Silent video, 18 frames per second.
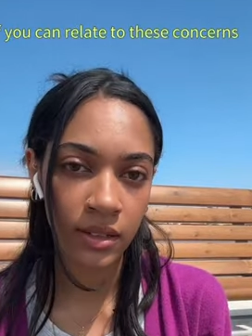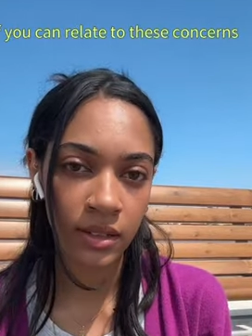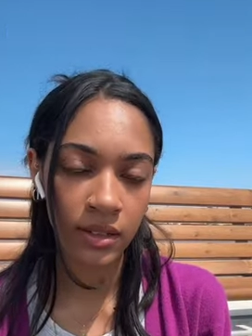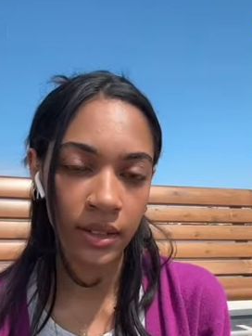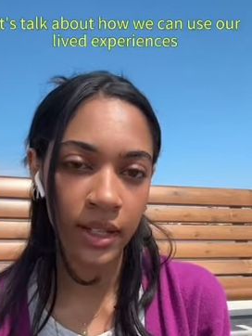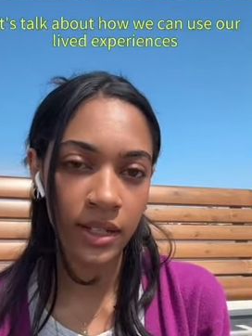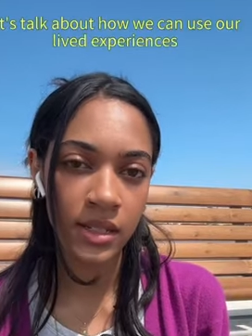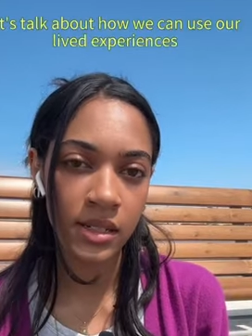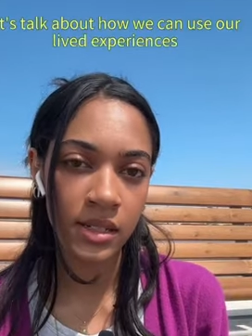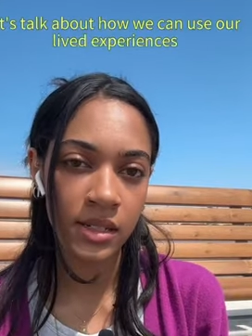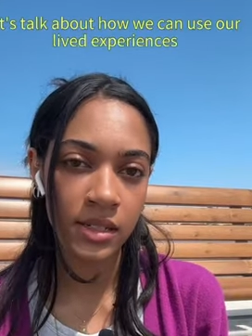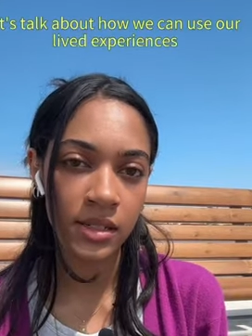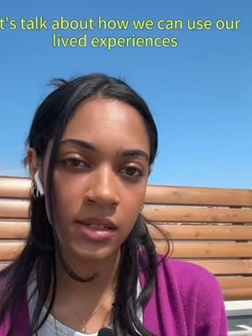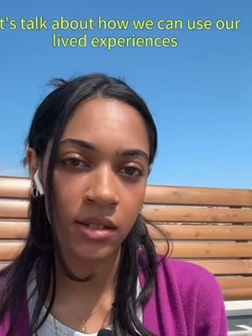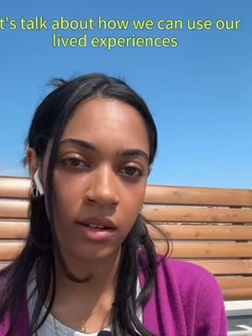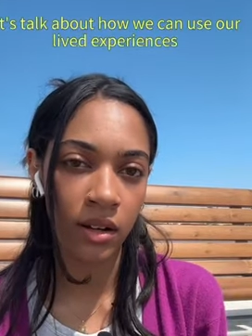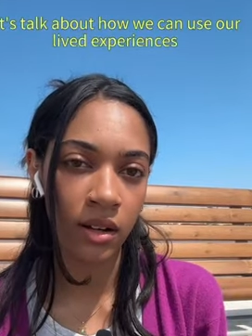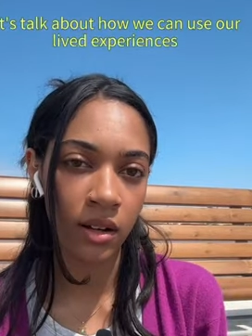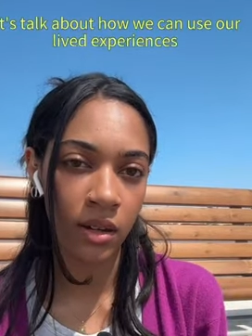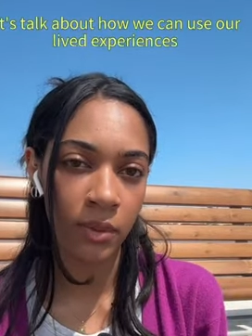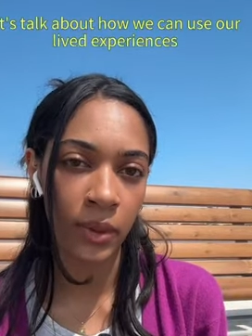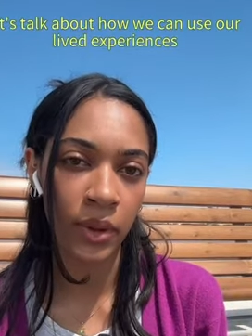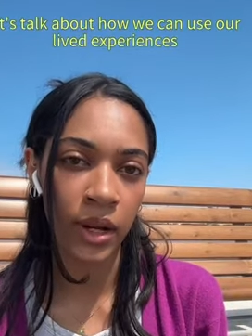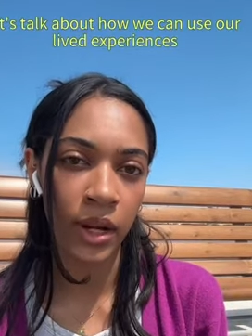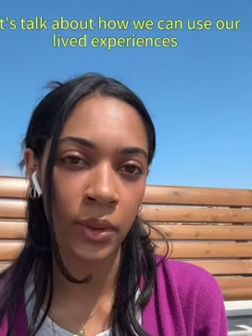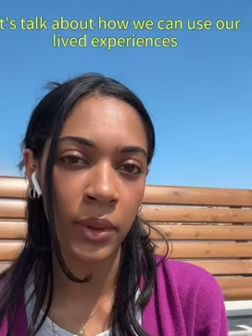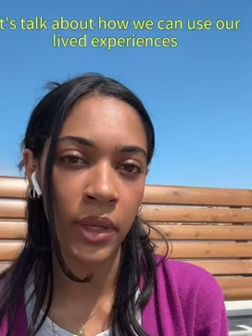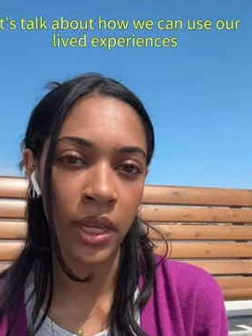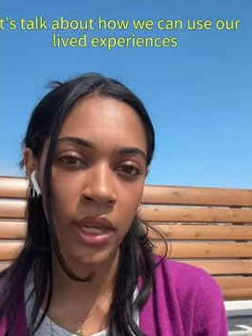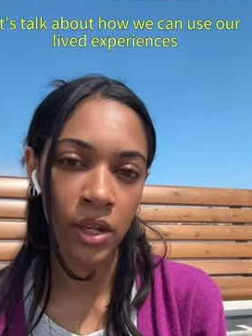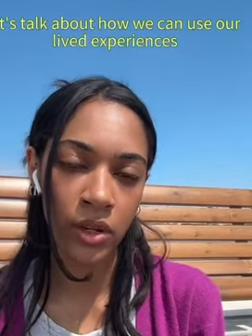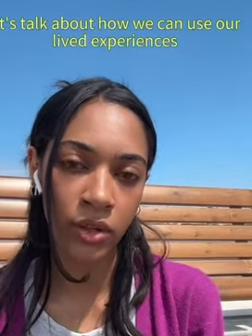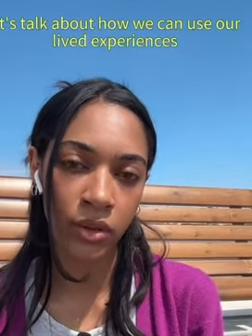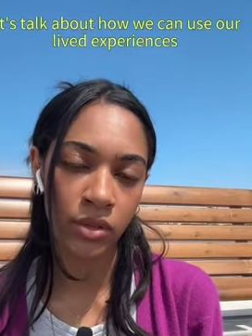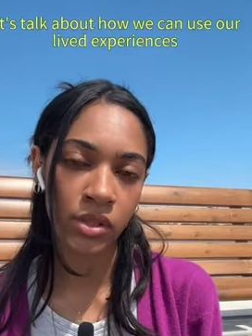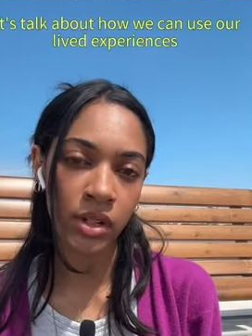let's talk about how we can
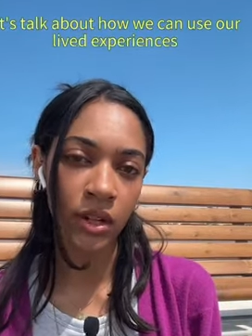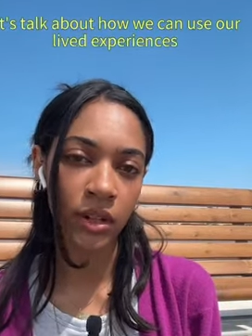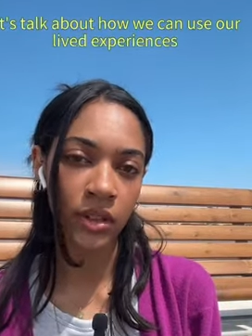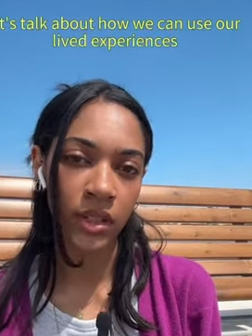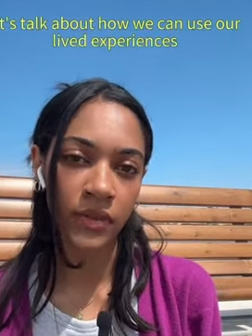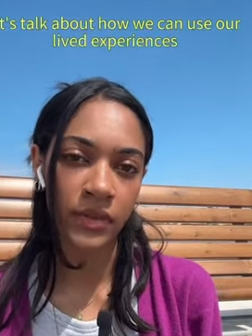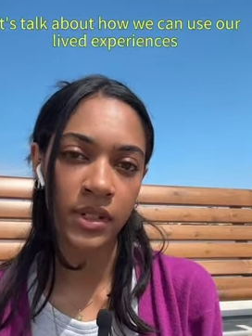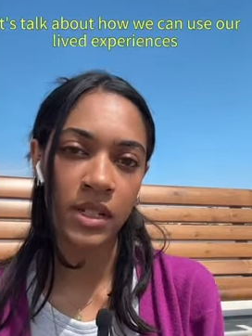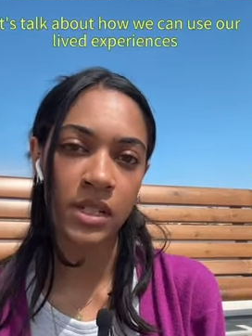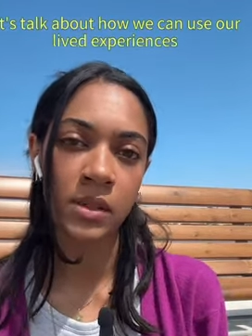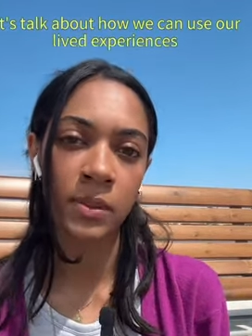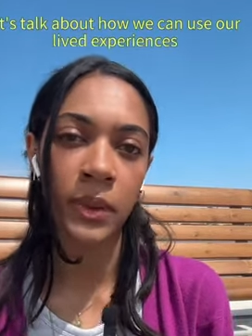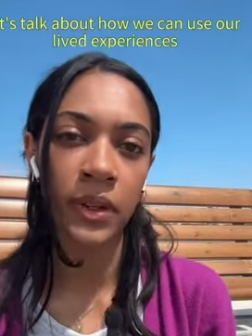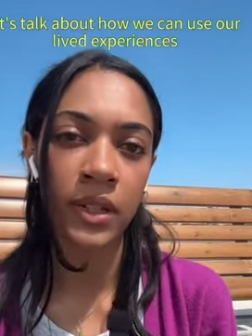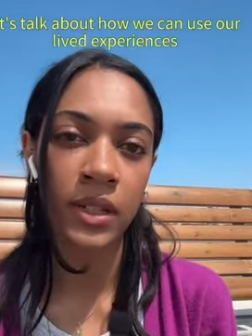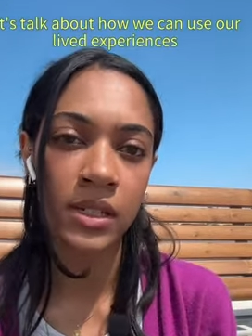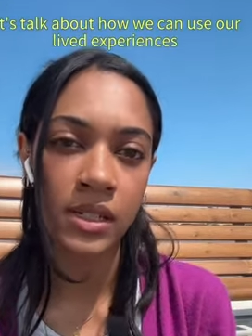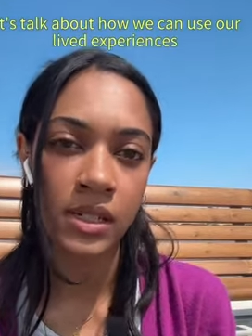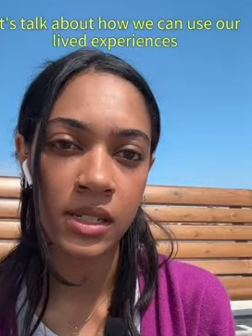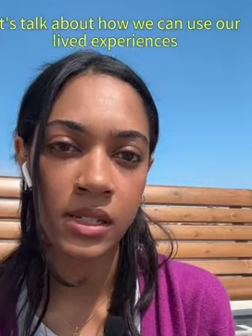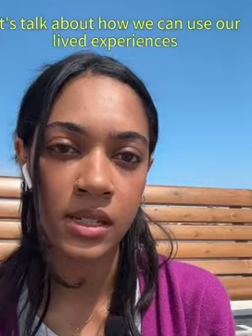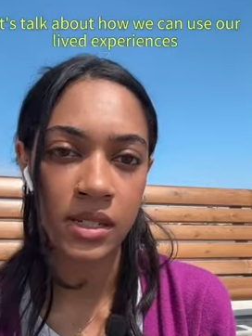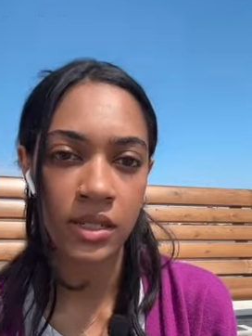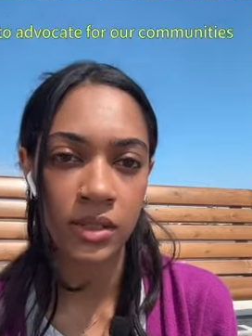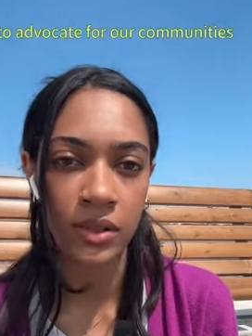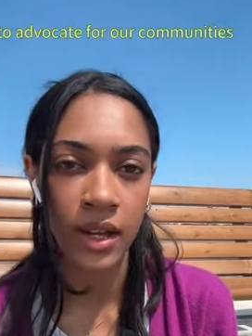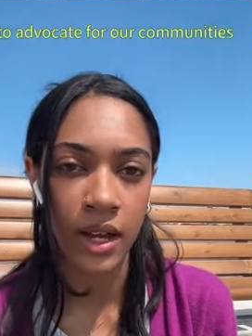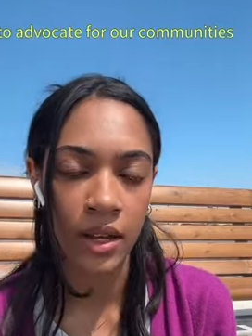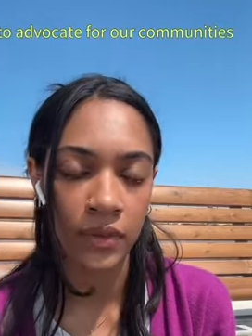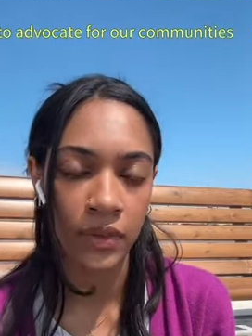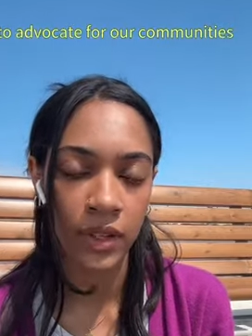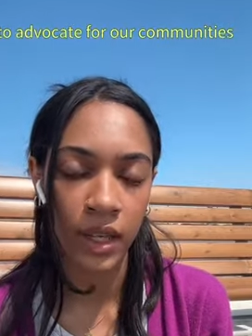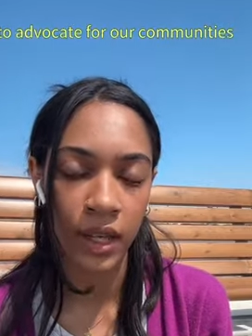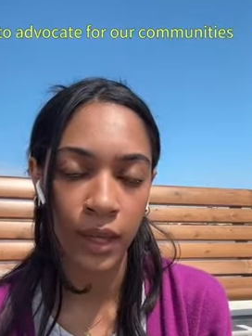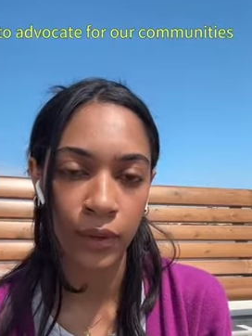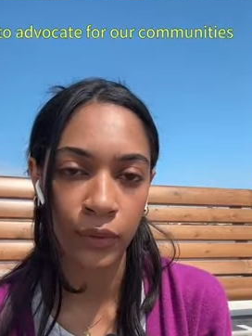use our lived experiences to
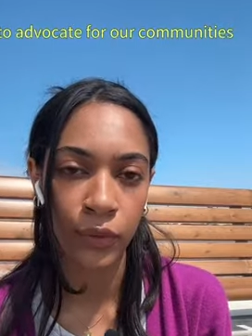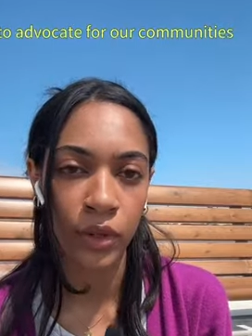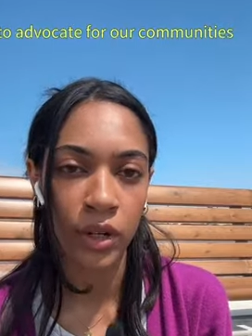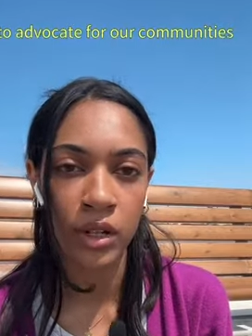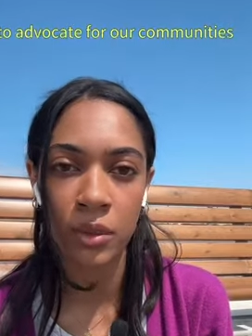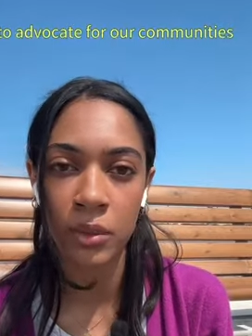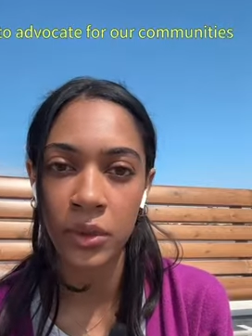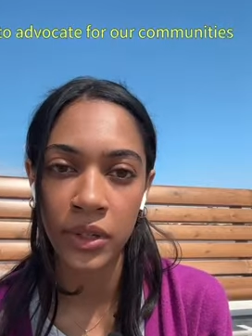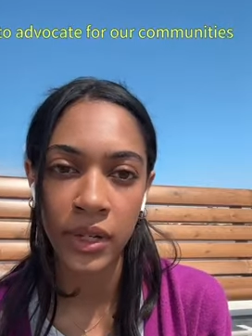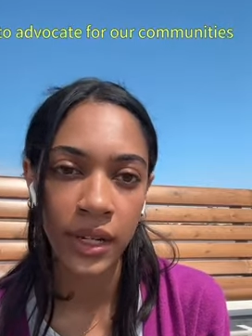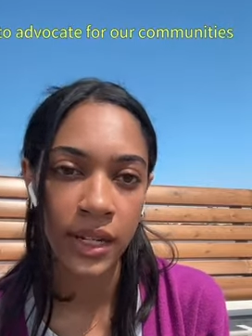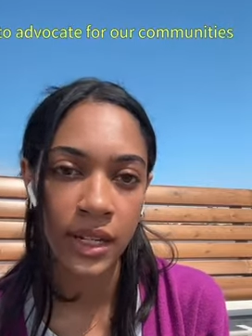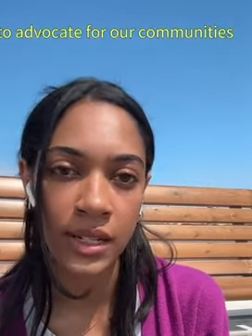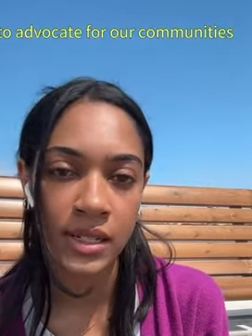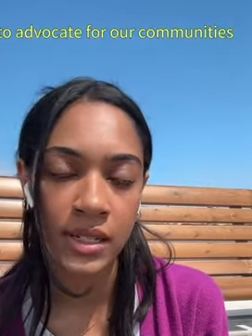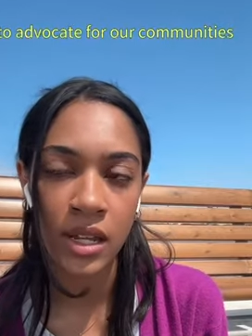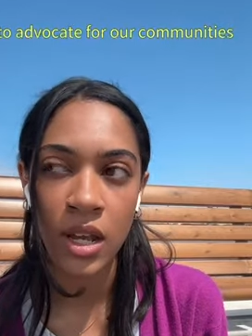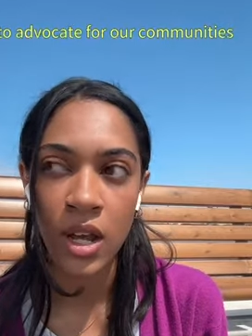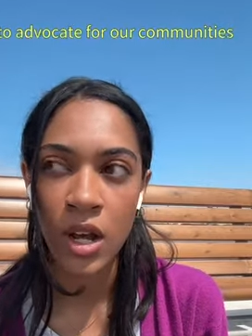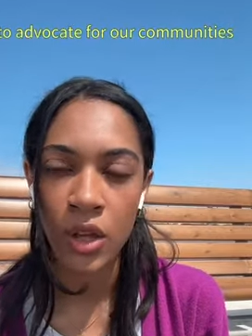advocate for our communities